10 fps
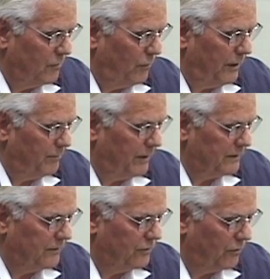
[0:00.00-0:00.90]
We had
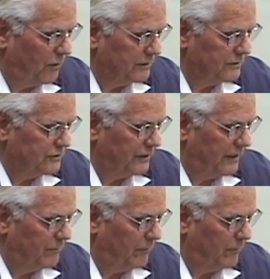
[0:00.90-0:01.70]
been taught St.